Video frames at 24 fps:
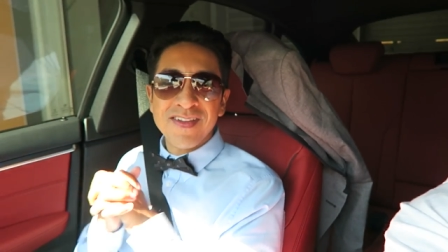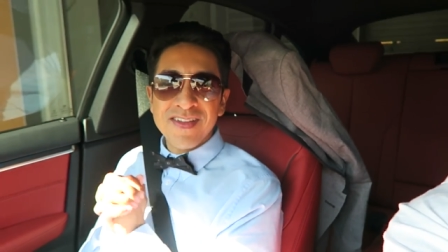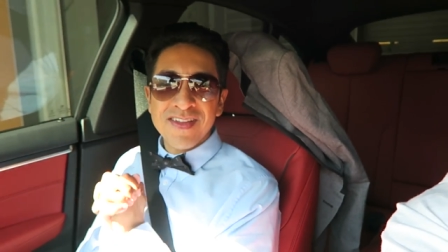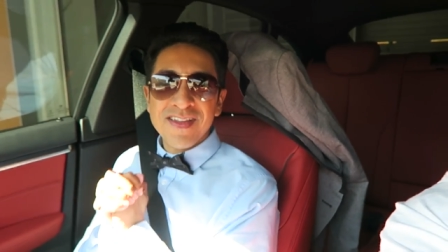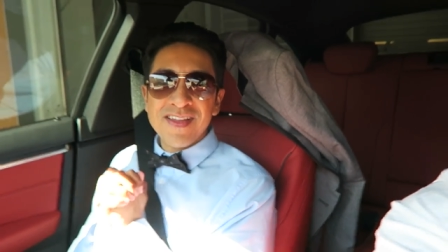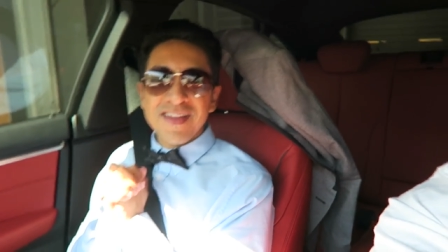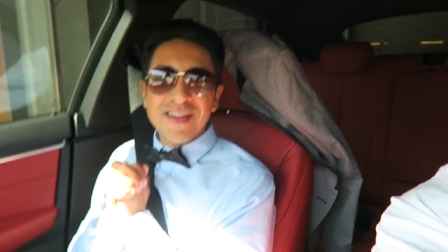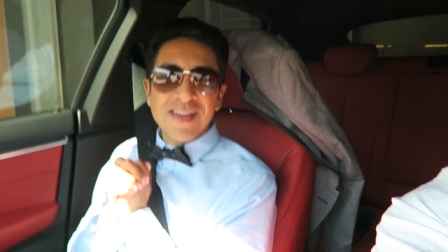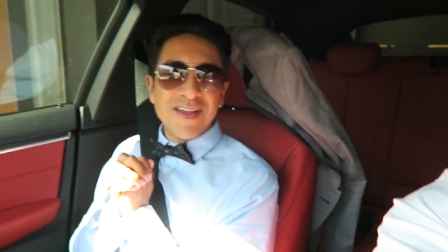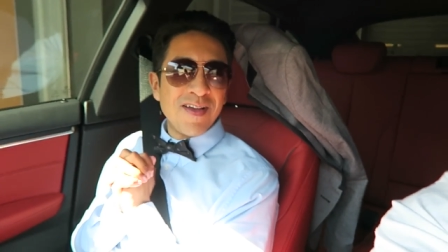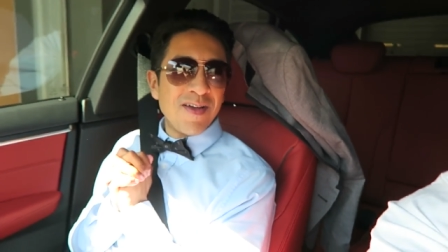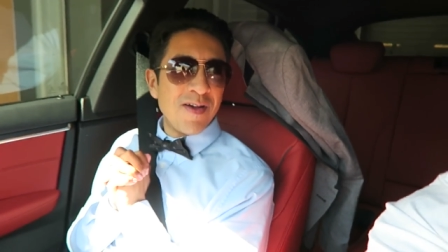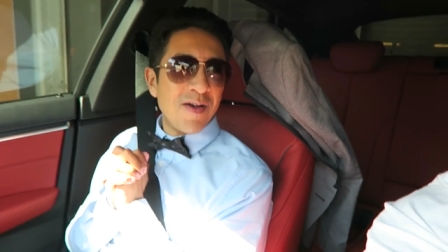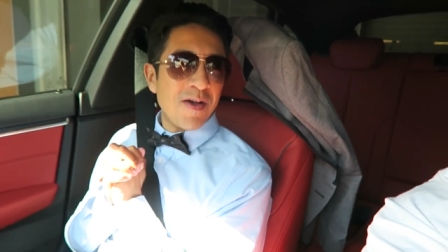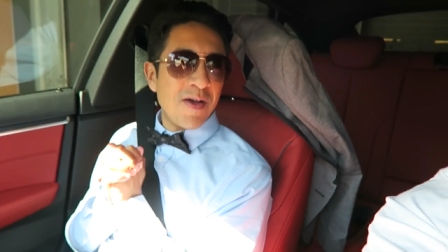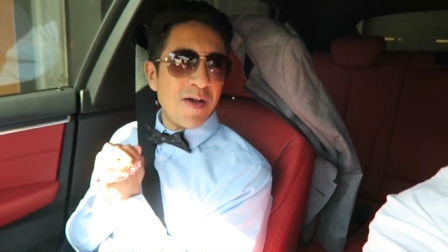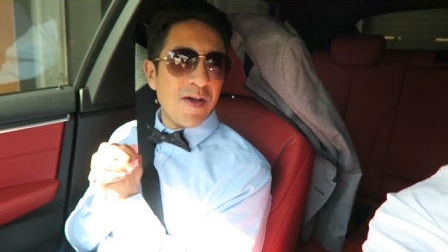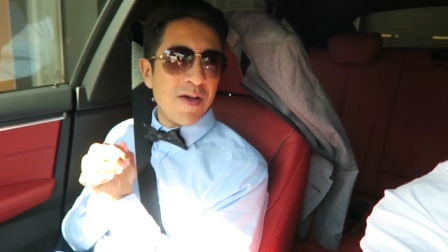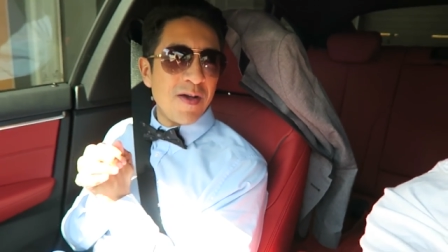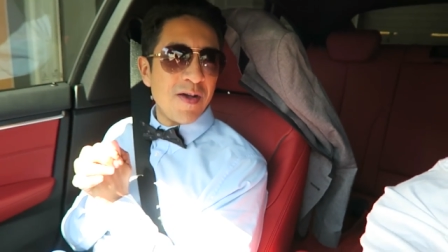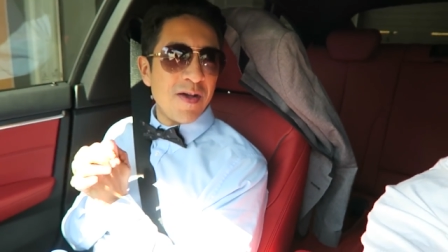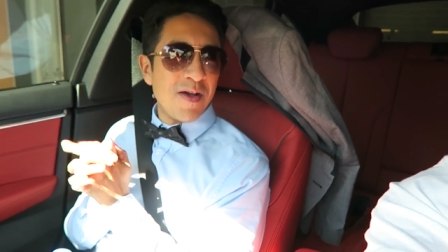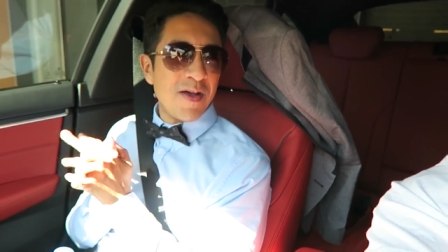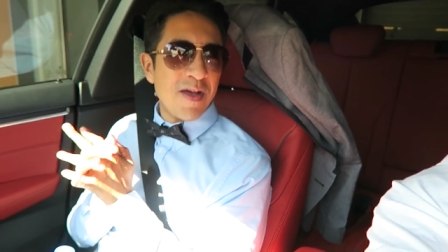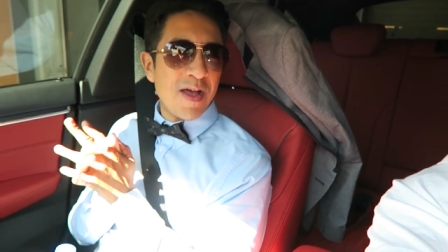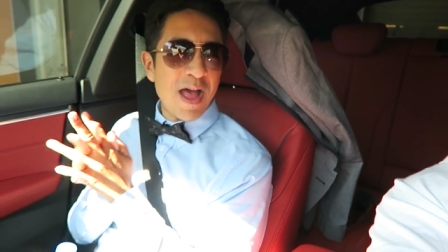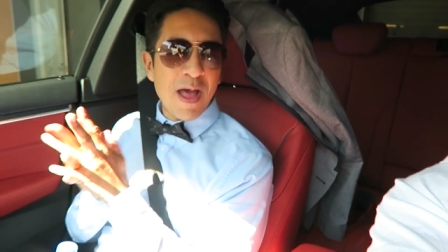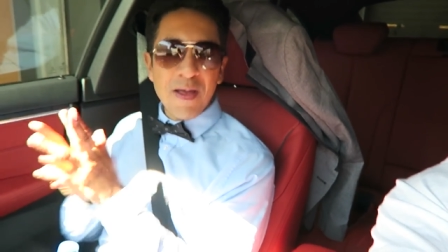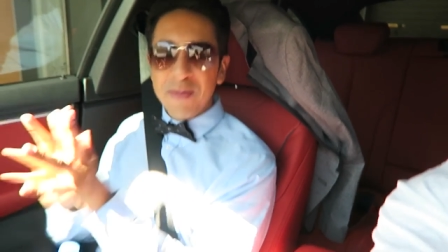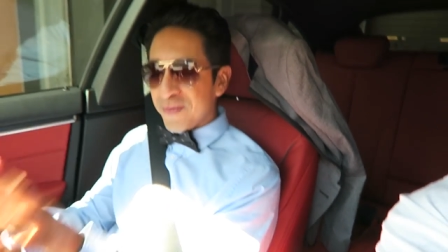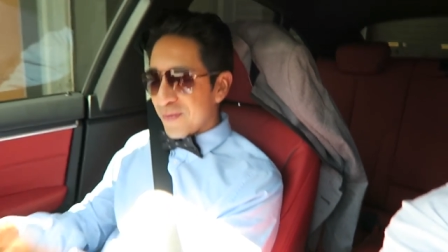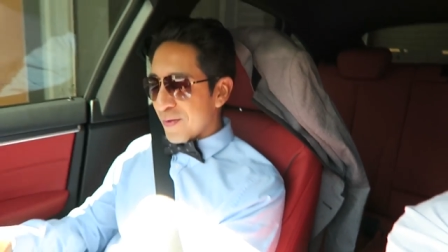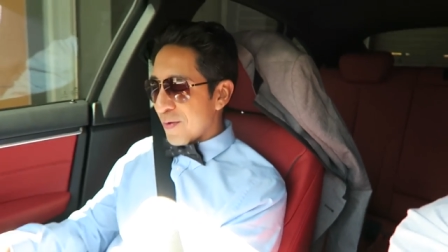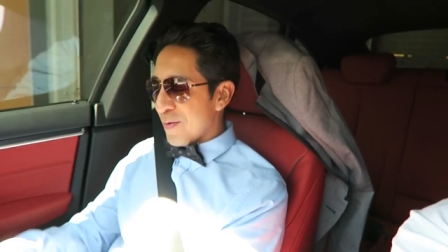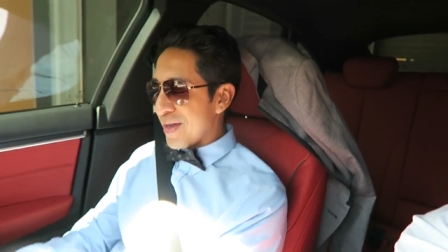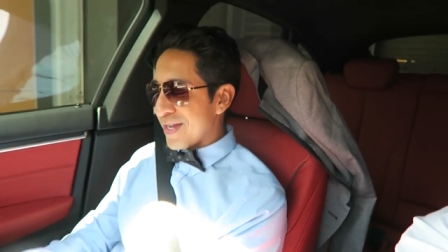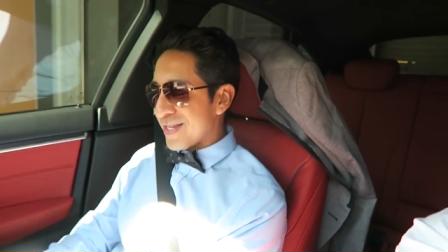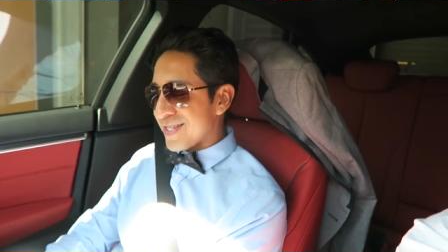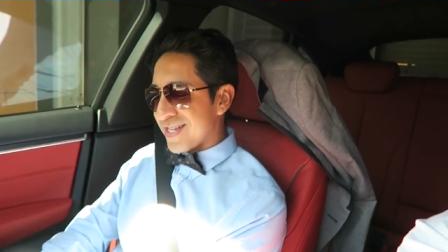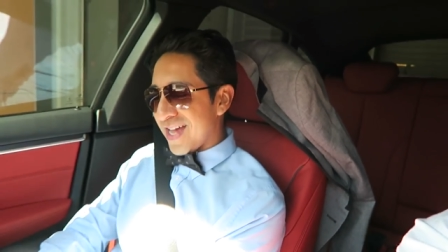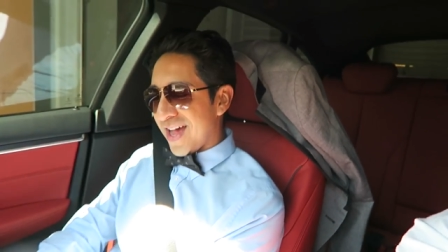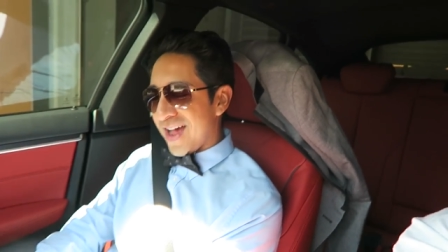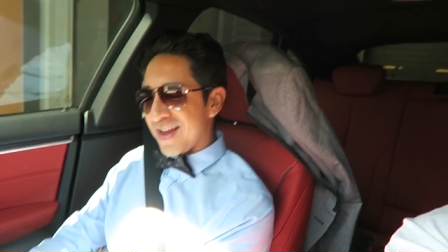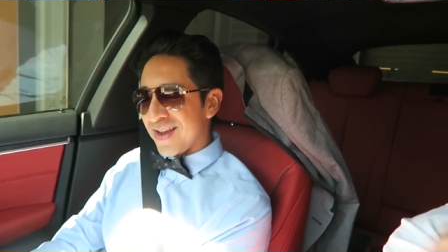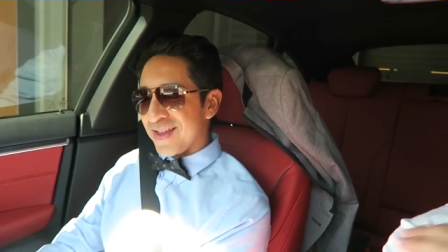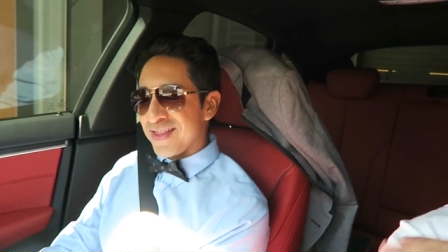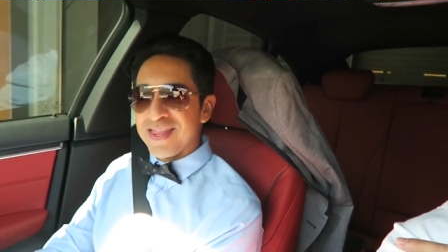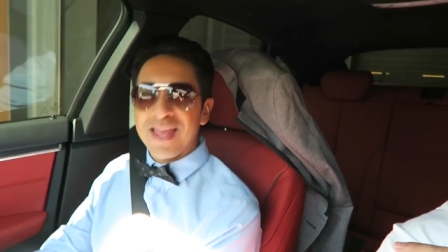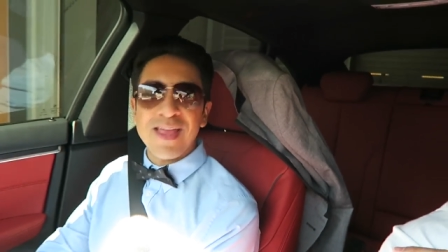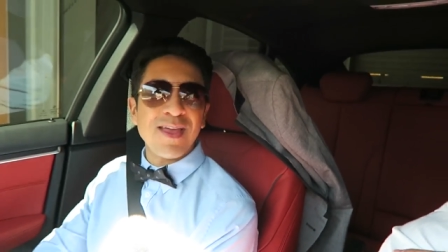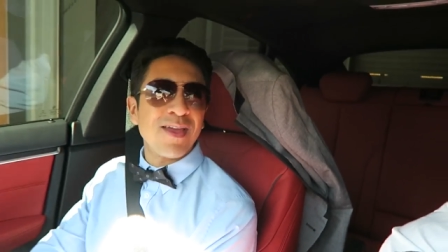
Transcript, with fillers: experience and be invited to I'm so excited. Show?